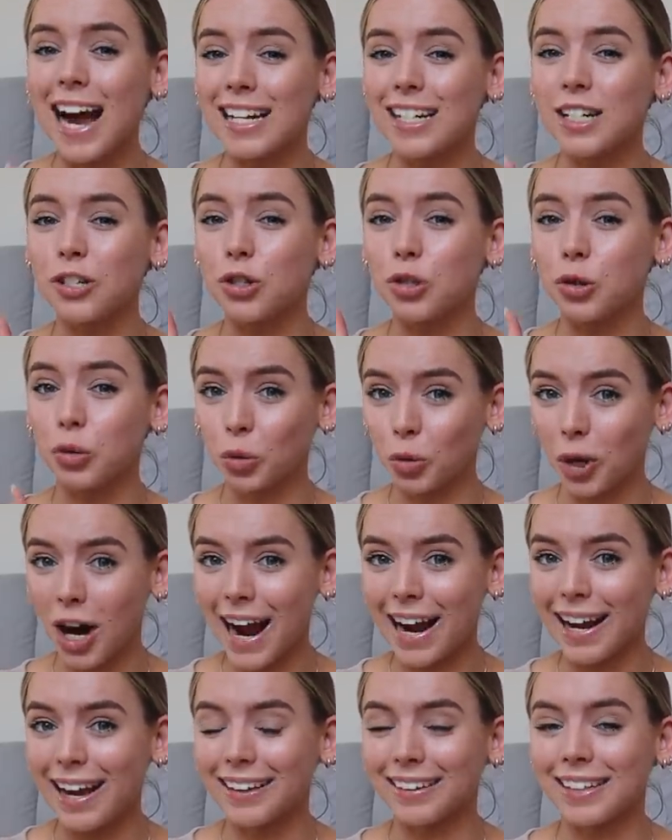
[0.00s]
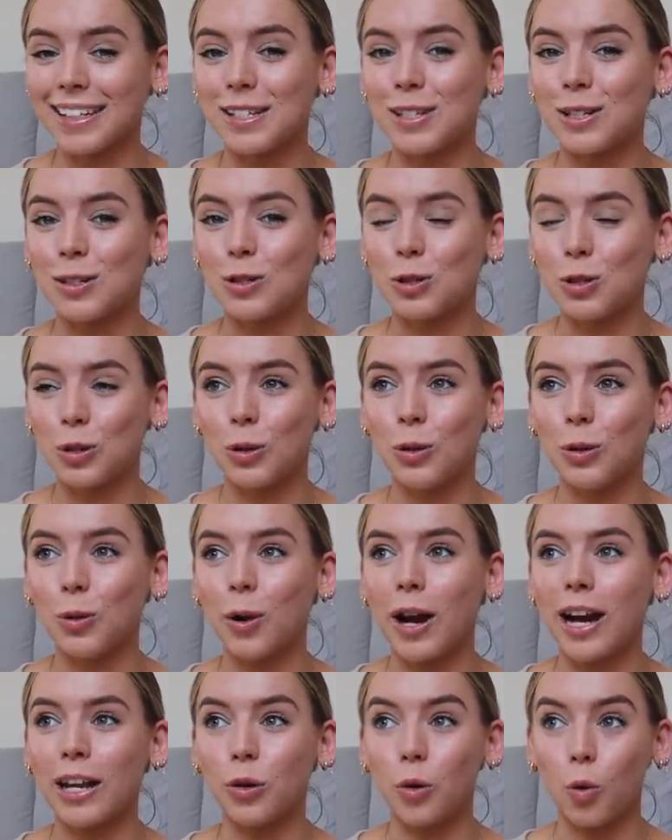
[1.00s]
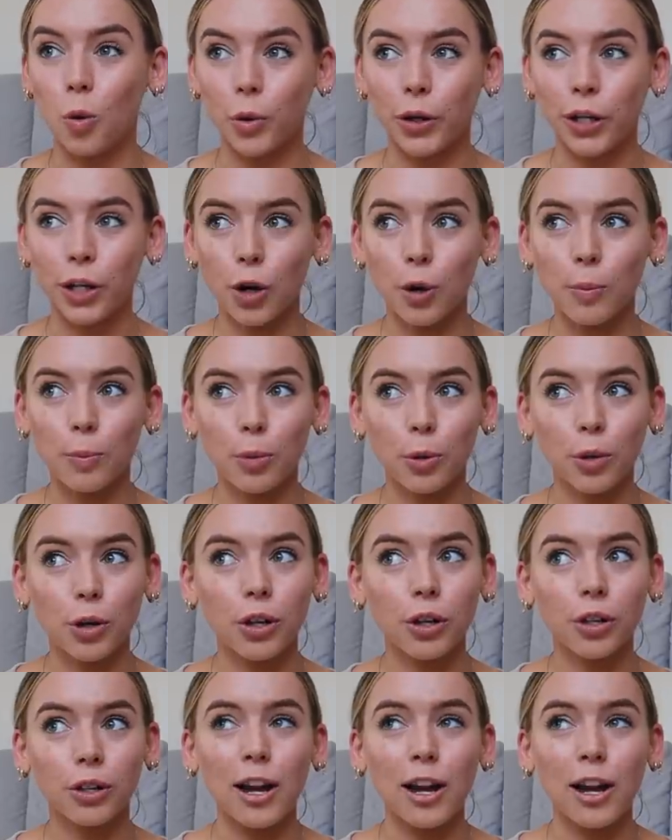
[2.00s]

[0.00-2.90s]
I did try and listen to an audiobook.